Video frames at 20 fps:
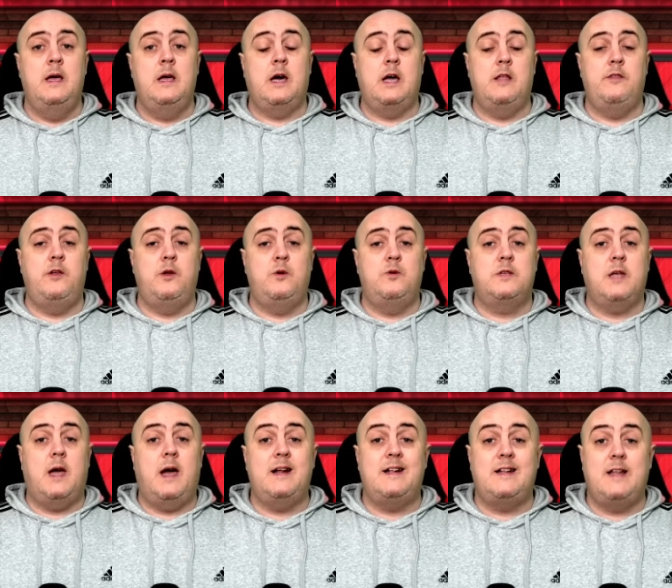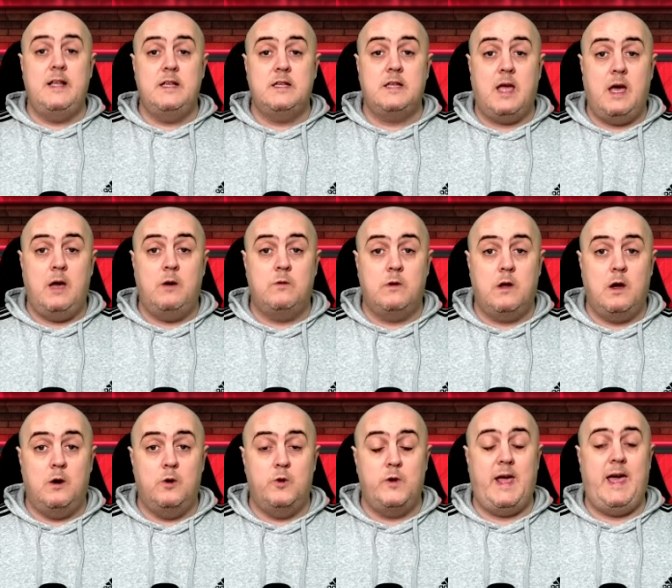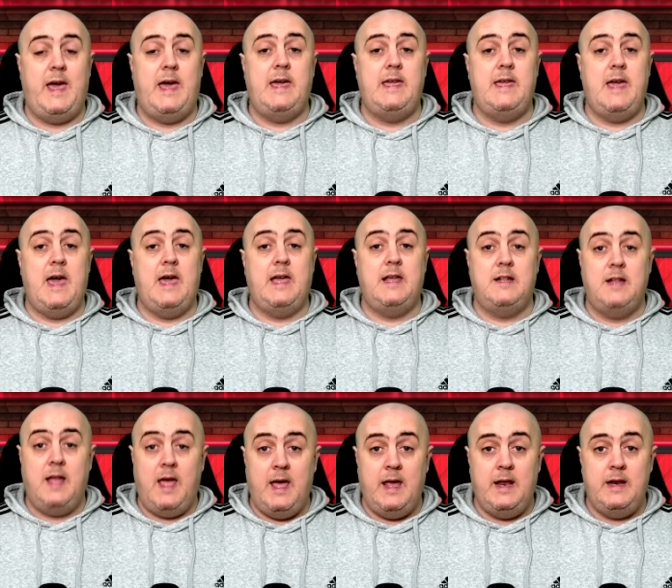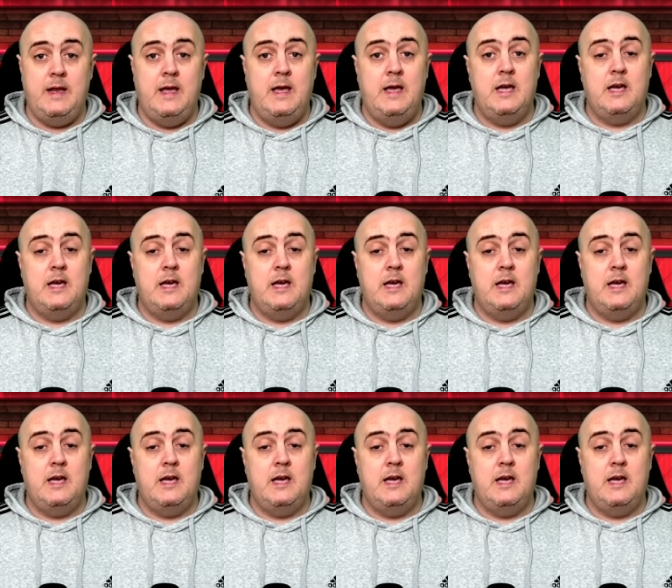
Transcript: and use our discount code AA10